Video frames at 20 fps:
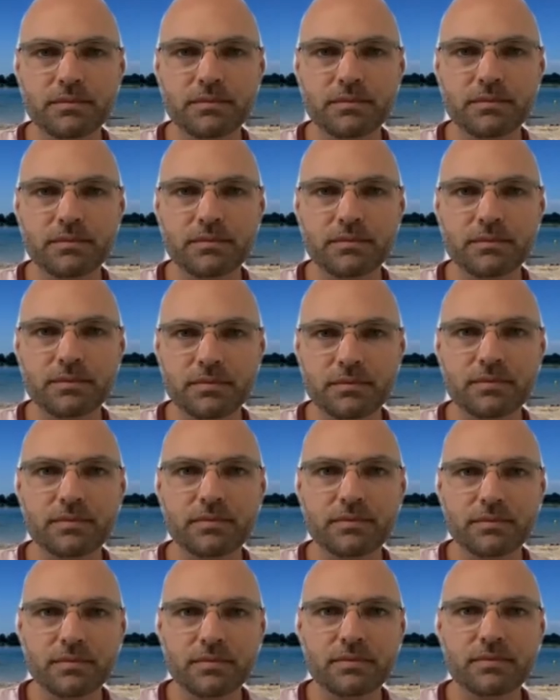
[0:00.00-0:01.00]

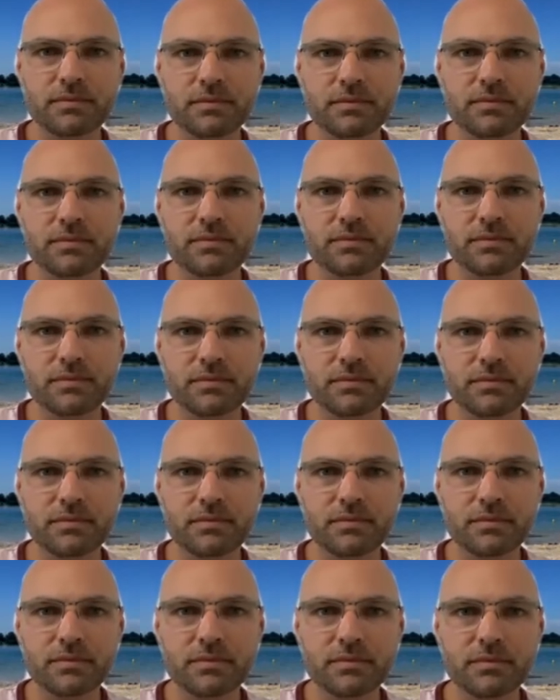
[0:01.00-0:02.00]

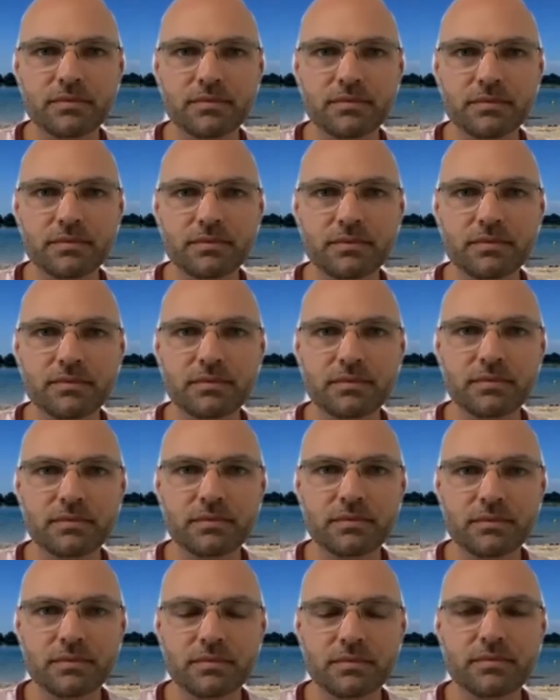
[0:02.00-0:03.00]

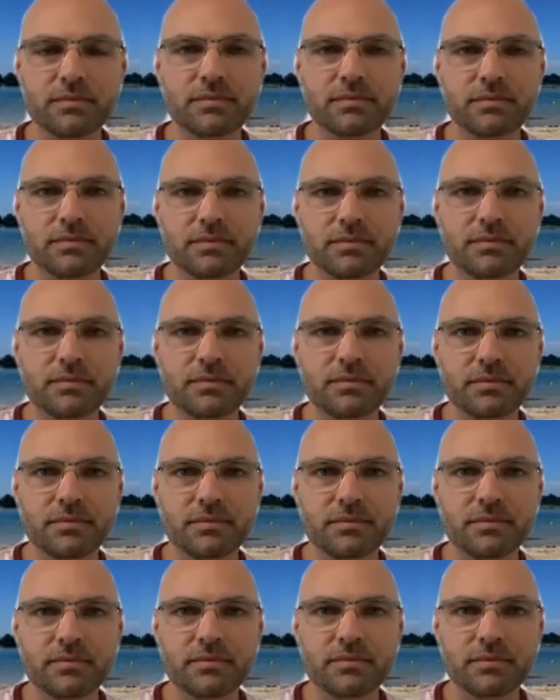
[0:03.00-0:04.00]

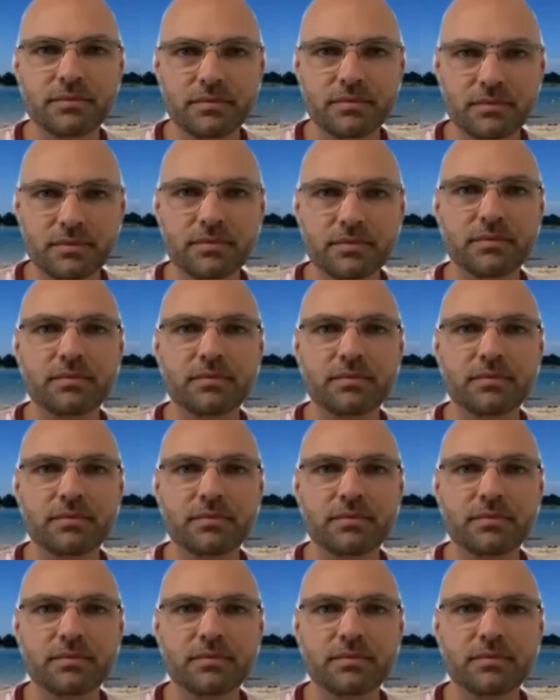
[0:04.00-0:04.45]
This person isn't speaking.